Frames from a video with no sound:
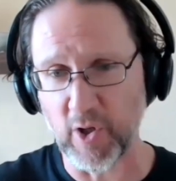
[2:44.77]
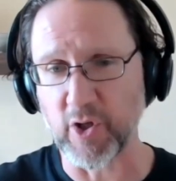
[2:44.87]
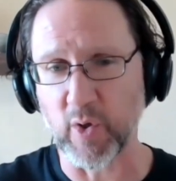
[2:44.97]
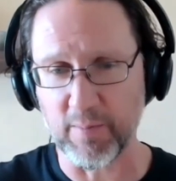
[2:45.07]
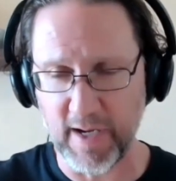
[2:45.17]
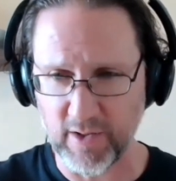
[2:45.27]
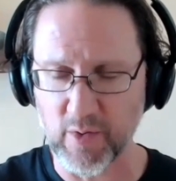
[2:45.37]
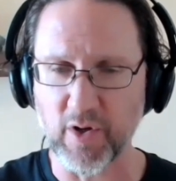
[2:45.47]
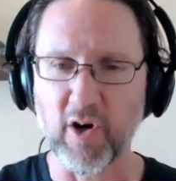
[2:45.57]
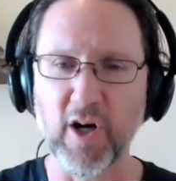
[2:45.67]
You can make
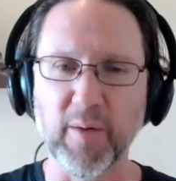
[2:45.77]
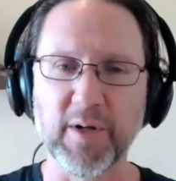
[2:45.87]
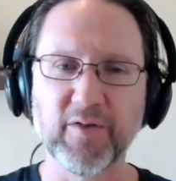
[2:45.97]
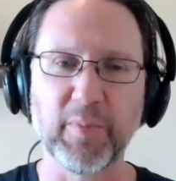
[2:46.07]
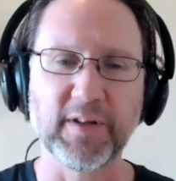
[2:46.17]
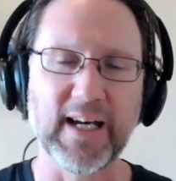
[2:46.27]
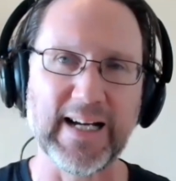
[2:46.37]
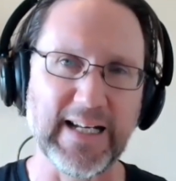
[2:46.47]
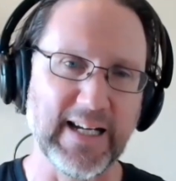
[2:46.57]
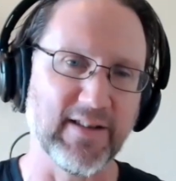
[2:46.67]
those arguments, but the
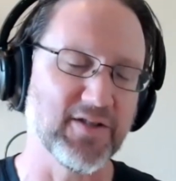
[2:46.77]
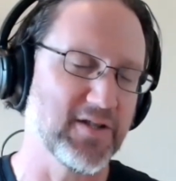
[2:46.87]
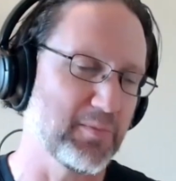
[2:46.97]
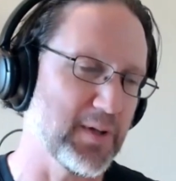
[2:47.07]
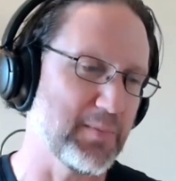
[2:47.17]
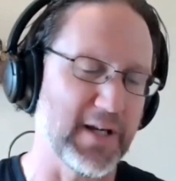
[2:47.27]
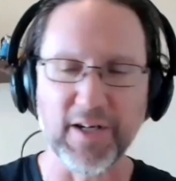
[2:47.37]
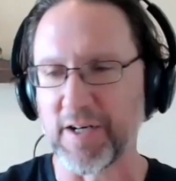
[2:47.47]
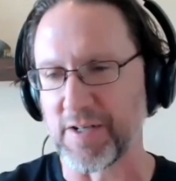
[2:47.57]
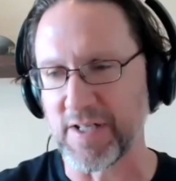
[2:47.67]
idea that simply
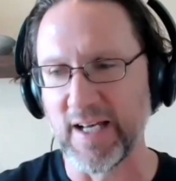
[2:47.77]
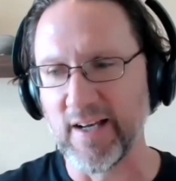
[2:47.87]
because